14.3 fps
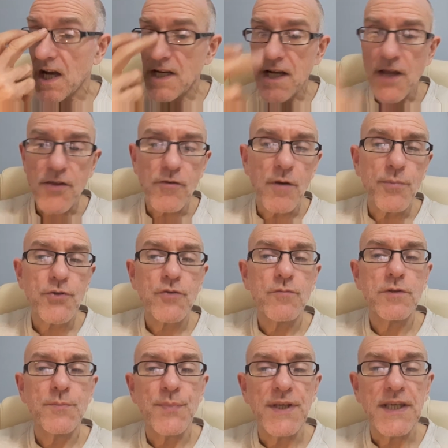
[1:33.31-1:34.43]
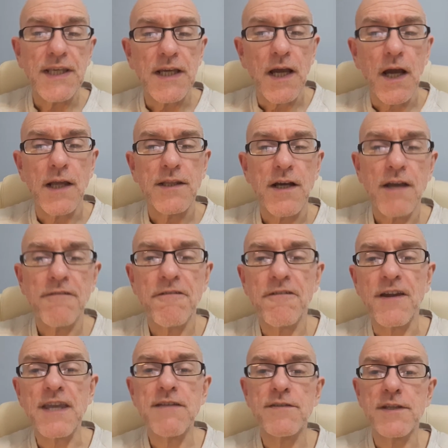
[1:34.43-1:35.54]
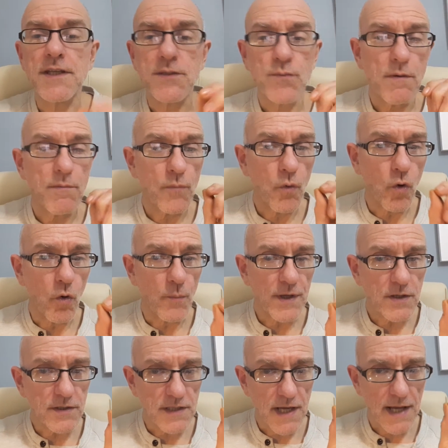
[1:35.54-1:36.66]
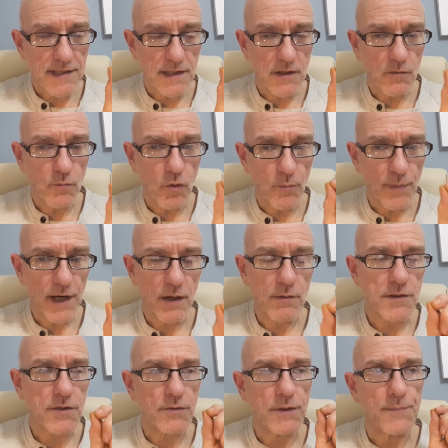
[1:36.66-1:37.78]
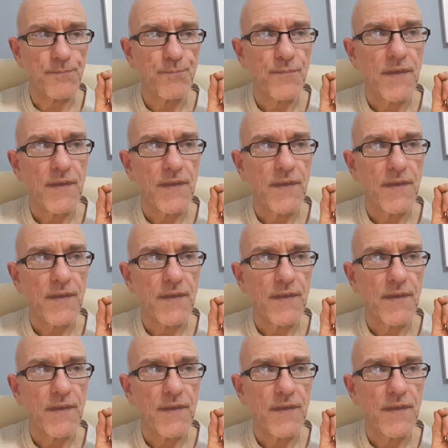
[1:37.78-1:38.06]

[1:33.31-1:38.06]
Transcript: Another option would be, and I favor this one more because it has a lot more power to it.